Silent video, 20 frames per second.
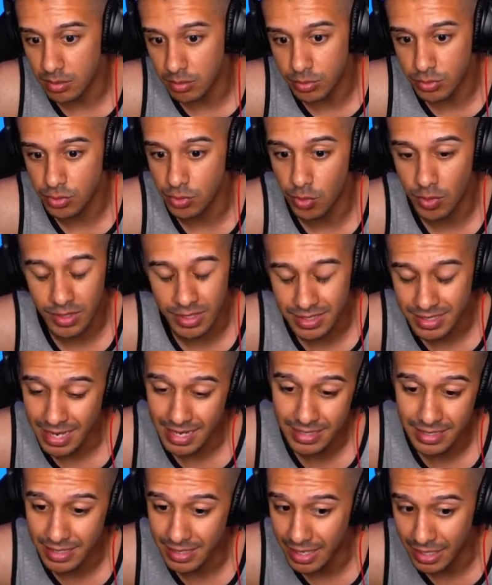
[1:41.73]
north is
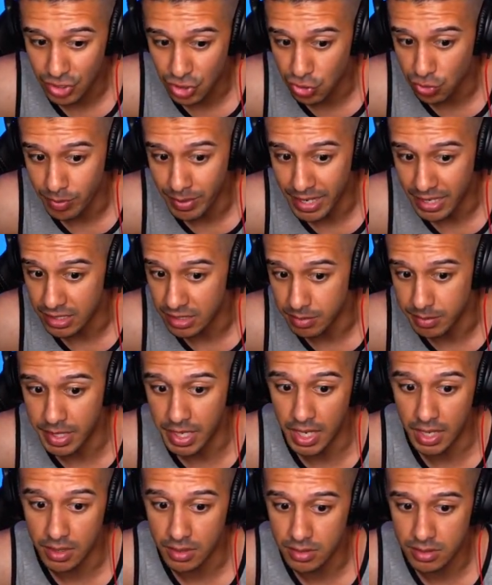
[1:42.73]
actually not too bad, to be
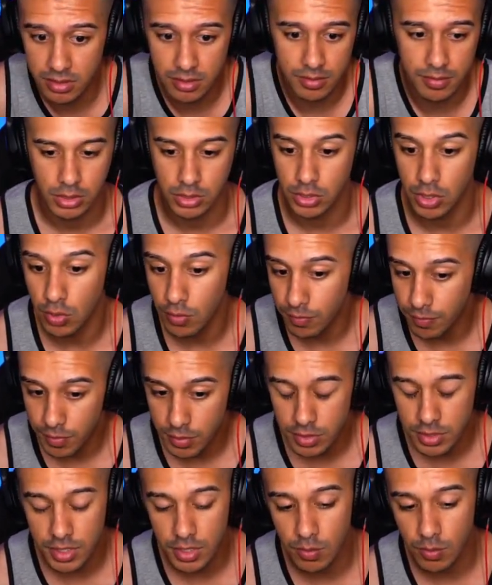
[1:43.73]
honest. So
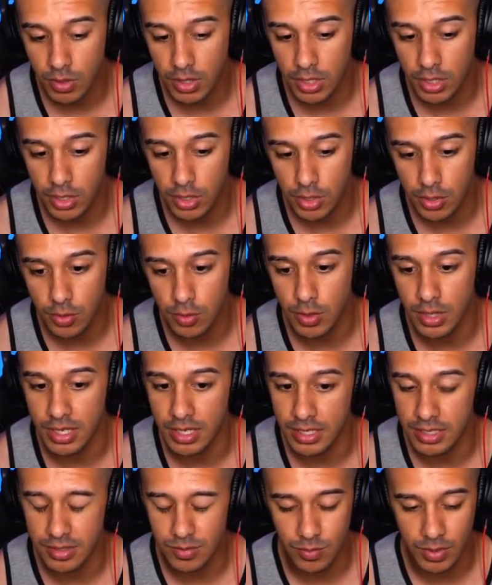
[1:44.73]
first thing we're going to do
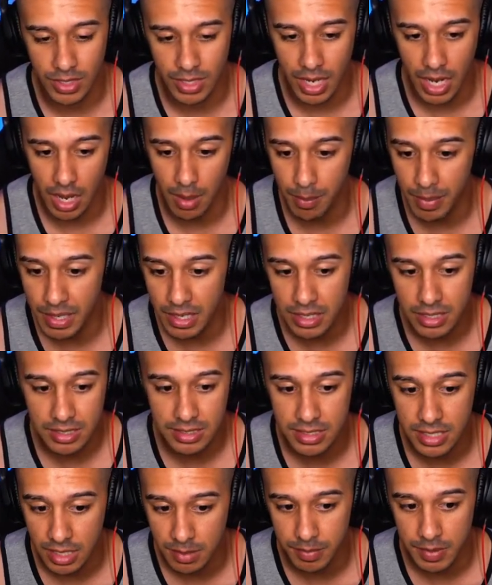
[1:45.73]
is we're going to hop in,
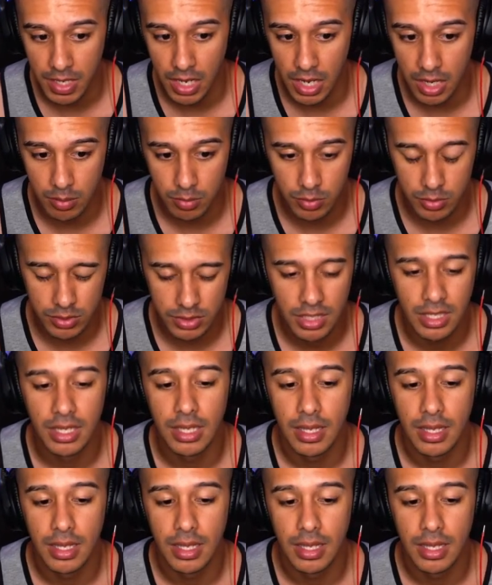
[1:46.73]
set up the audibles.